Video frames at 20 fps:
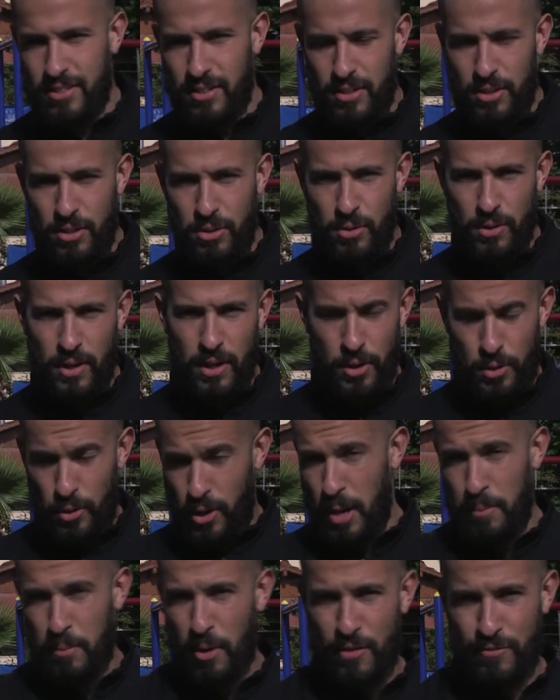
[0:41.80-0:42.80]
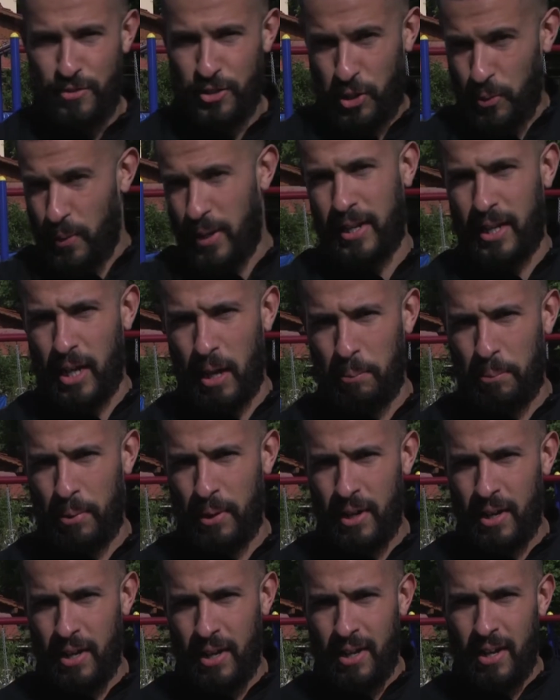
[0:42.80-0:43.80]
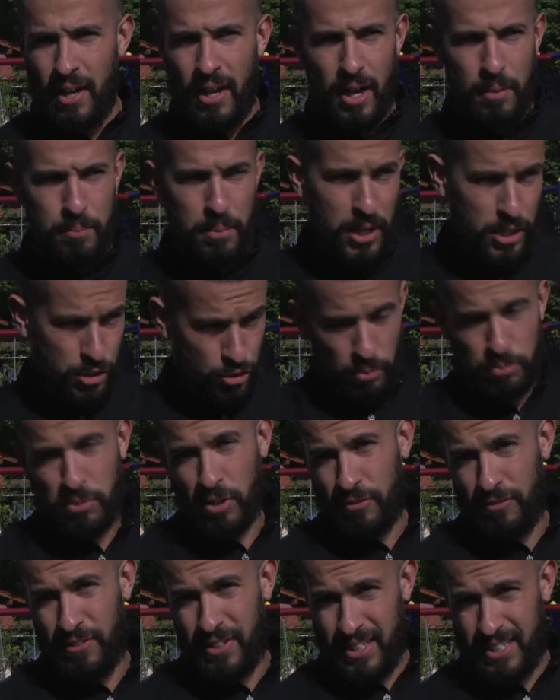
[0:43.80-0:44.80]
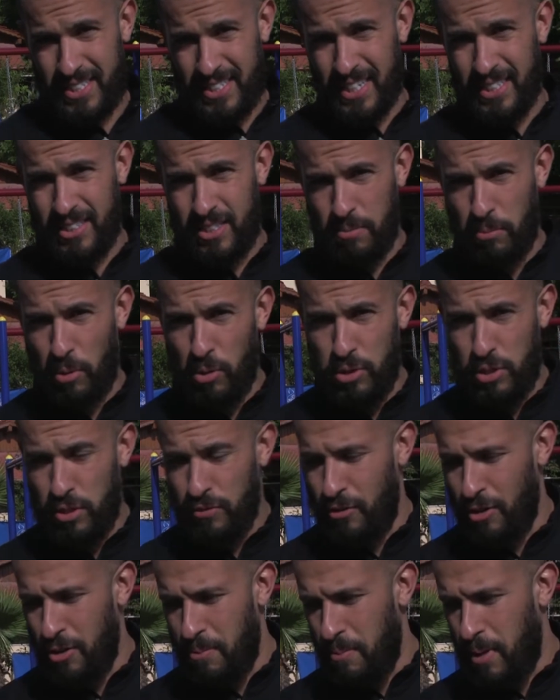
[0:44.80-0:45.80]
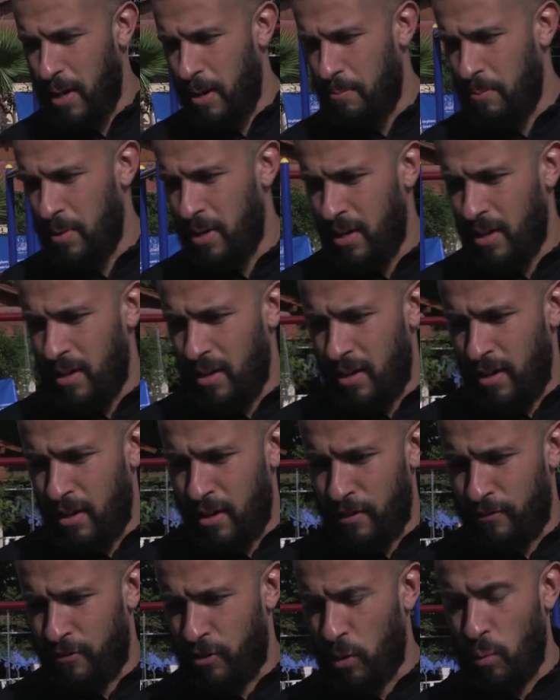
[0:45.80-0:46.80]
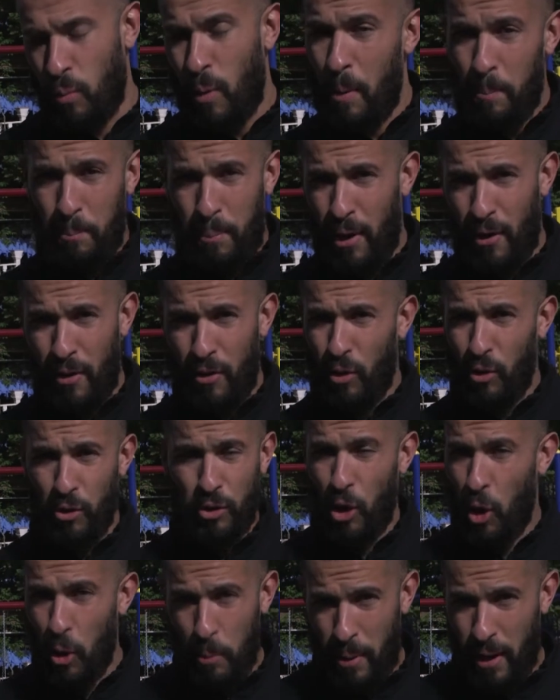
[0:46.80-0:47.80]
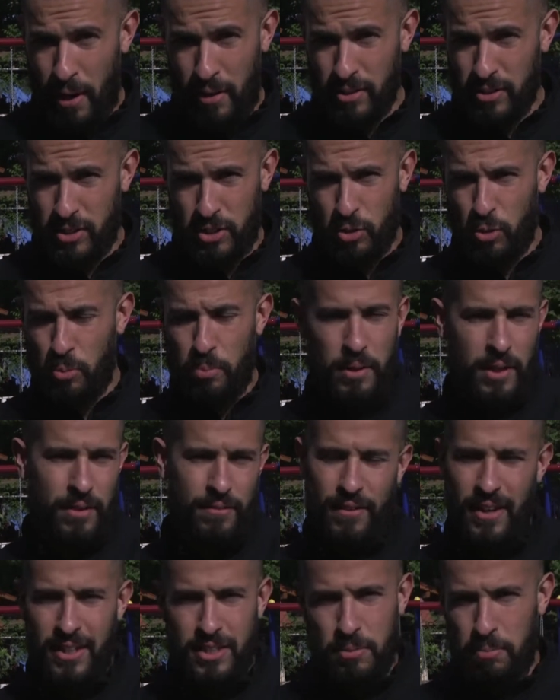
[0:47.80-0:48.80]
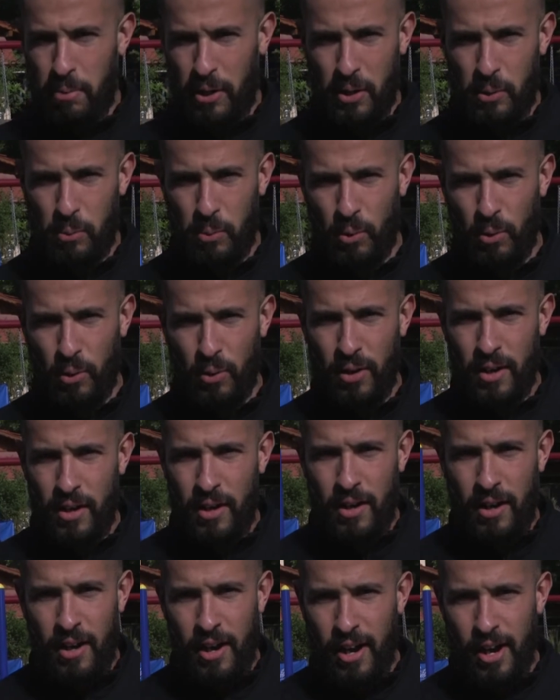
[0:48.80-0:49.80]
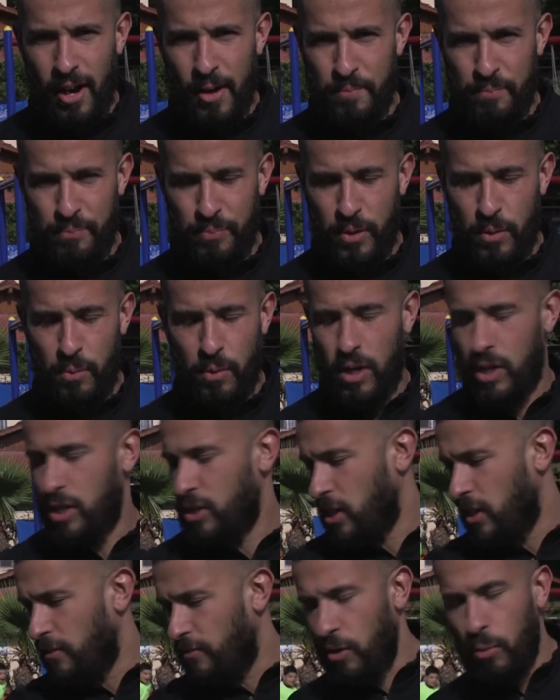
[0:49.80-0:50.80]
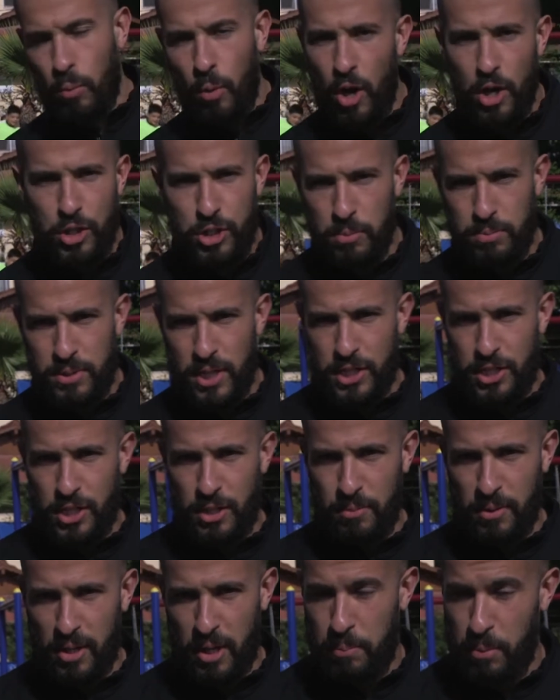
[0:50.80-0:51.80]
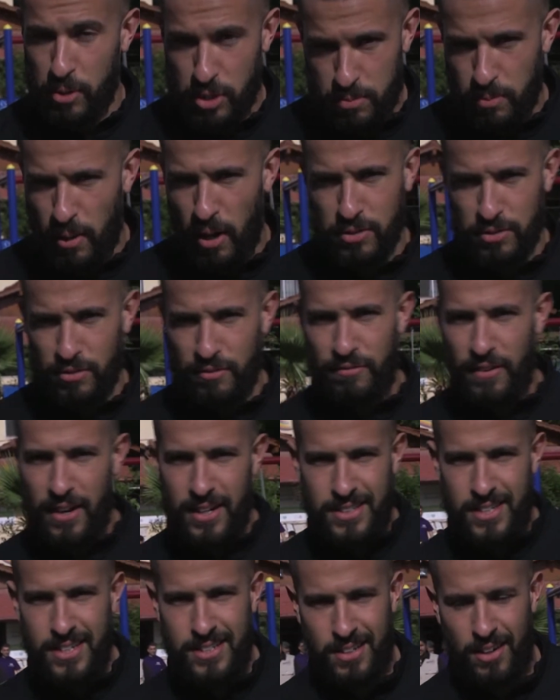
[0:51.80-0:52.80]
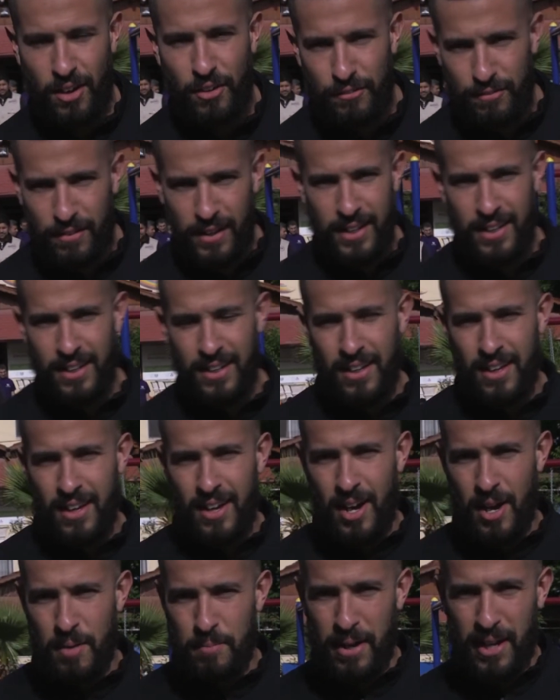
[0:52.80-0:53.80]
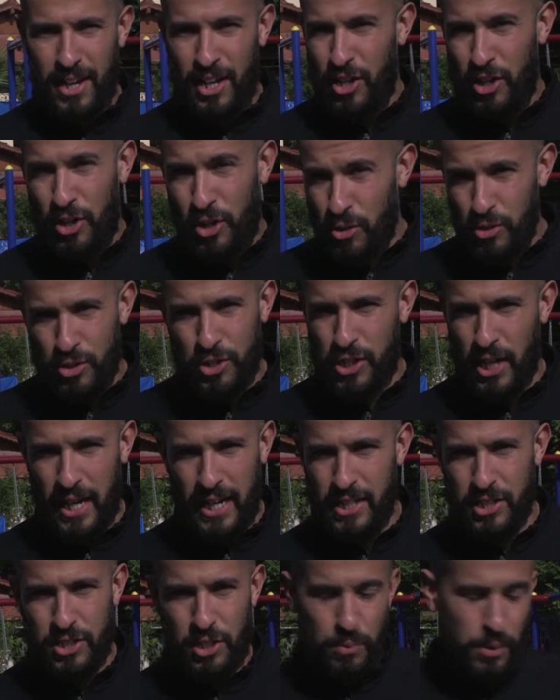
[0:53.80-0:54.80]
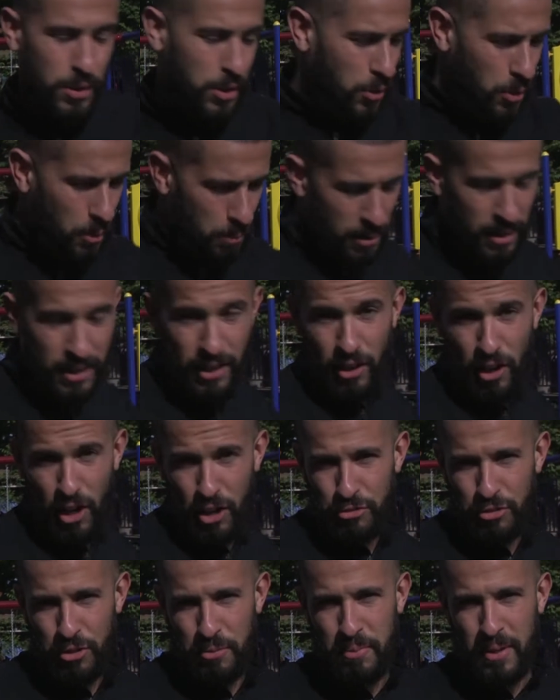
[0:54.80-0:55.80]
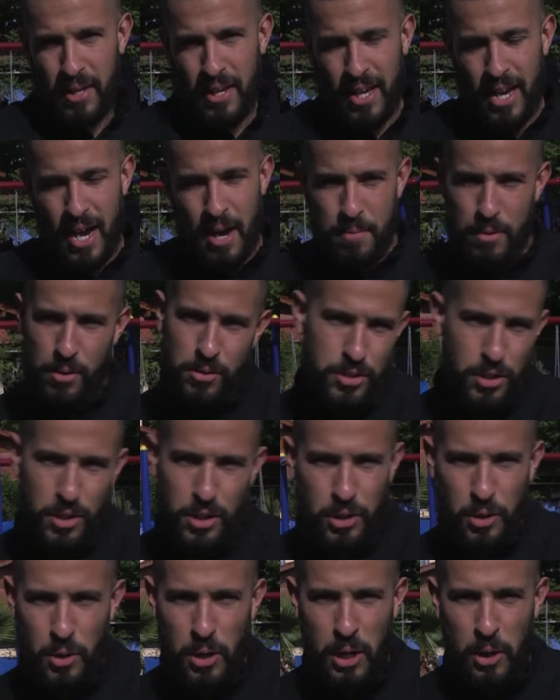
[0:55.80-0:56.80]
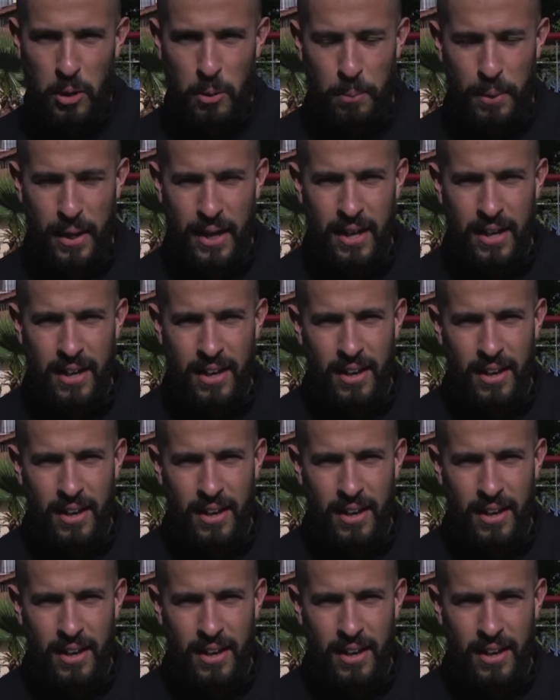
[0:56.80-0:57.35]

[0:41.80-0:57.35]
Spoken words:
who come over do end up being dropped off in this centre. Most of them have got one parent or no parents. It's all been affected by the war. We're going to deliver a workshop session. We're going to put smiles on faces and hopefully make a huge change. So we're going to do a bit in the classroom and we're also going to do a little bit